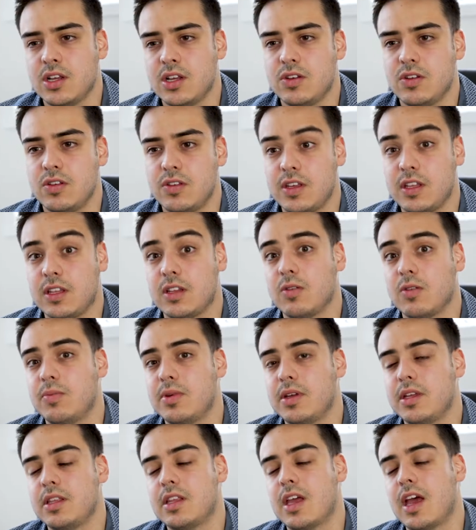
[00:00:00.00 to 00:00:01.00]
Do you think
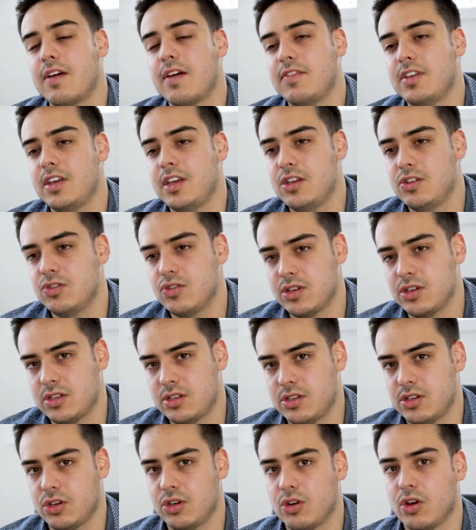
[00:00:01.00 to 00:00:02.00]
they have the
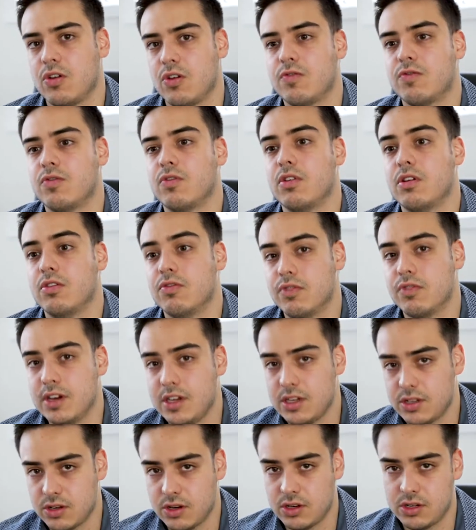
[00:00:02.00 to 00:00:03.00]
interest to go through and
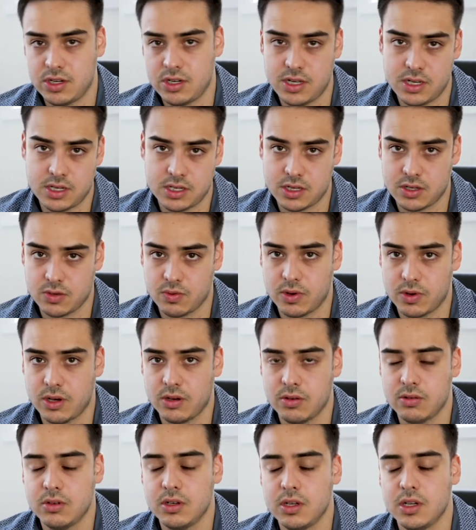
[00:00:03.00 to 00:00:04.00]
research this as
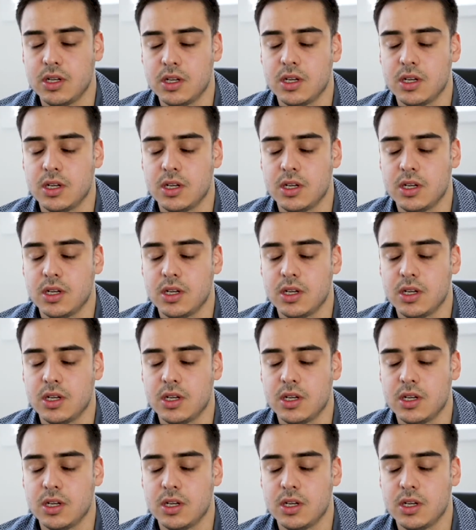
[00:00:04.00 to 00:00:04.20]
well?